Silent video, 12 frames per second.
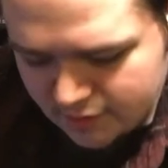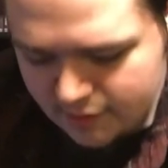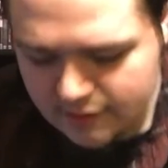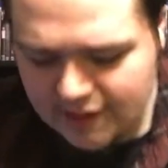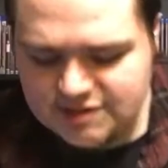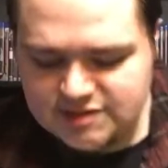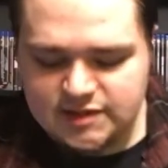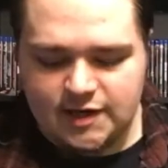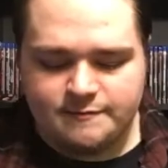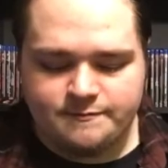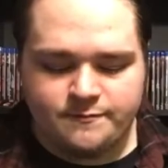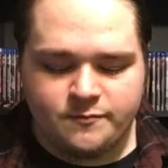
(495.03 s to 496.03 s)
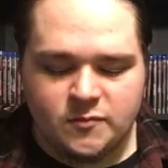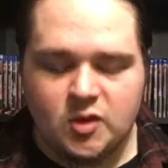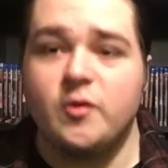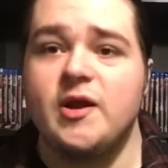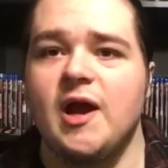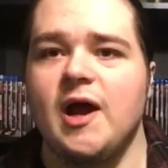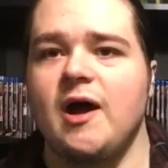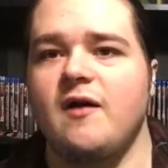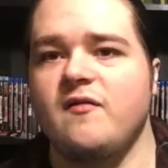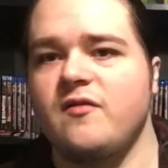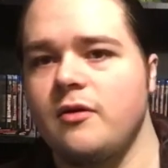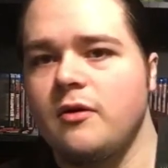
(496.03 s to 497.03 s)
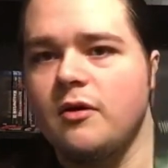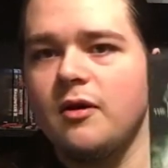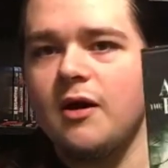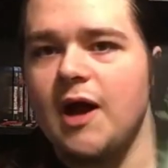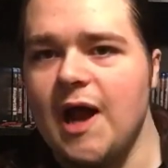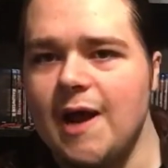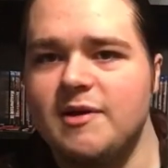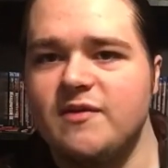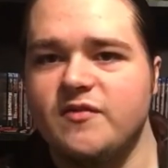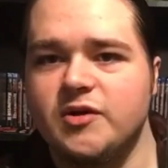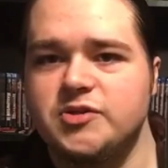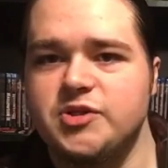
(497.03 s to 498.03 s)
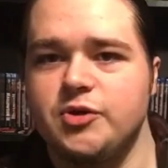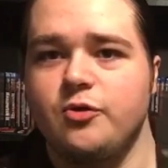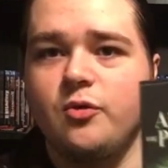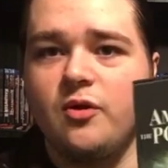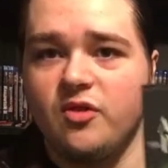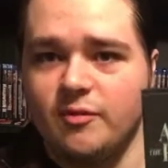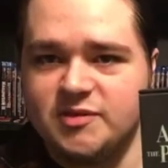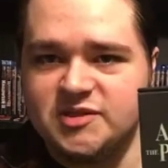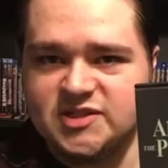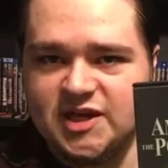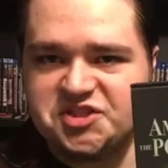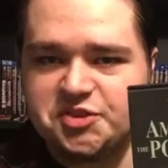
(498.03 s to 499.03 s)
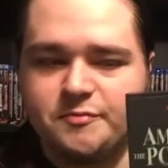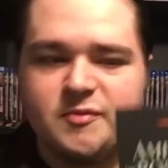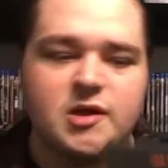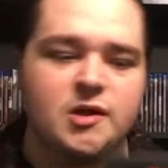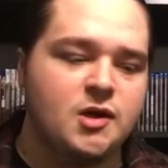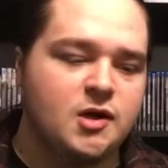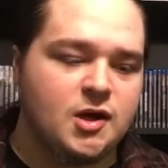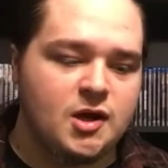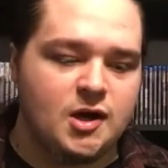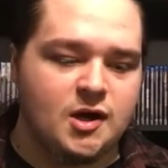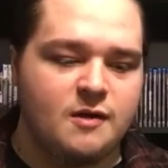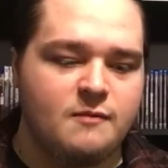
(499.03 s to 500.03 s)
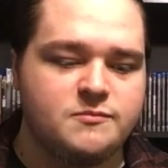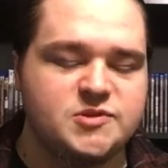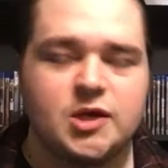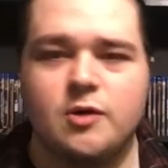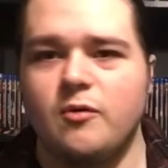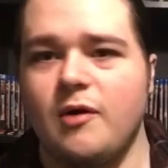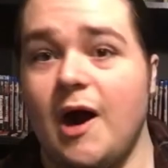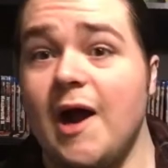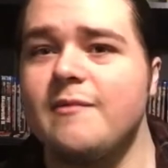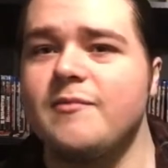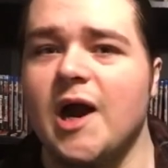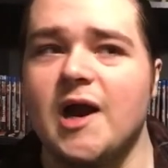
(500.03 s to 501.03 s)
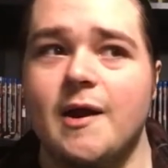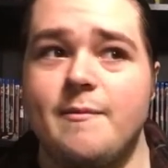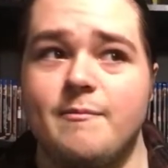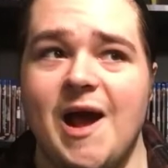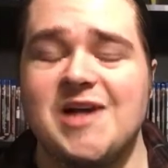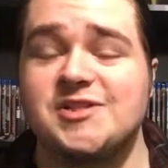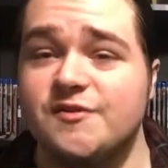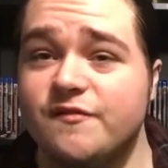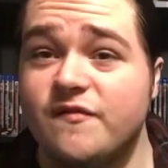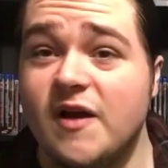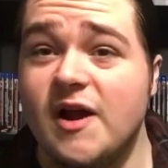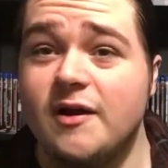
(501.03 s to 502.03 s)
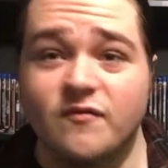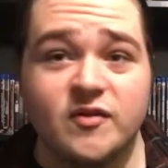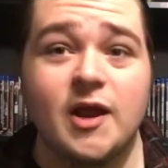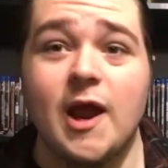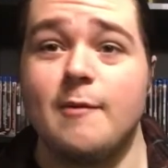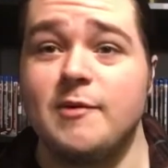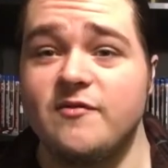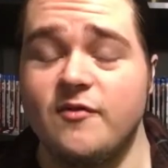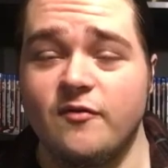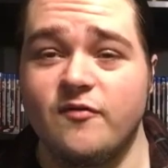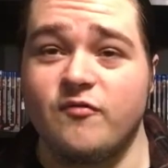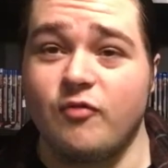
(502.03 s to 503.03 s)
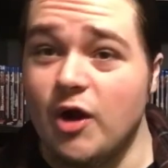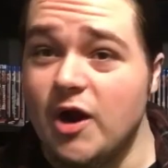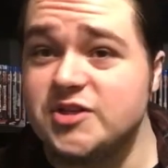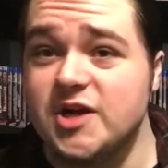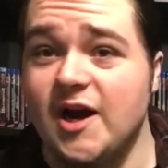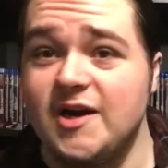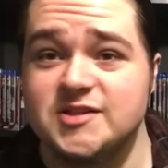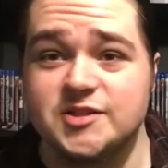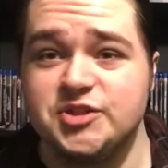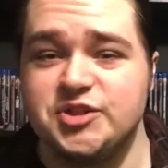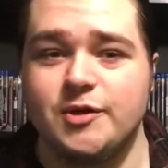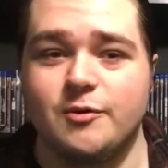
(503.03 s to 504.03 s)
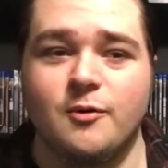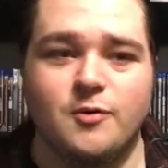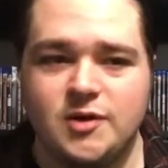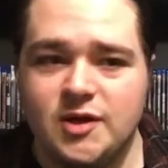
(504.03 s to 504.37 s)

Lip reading: Next up, we have Amityville 2, The Possession. So I am not a massive fan of the Amityville franchise in general.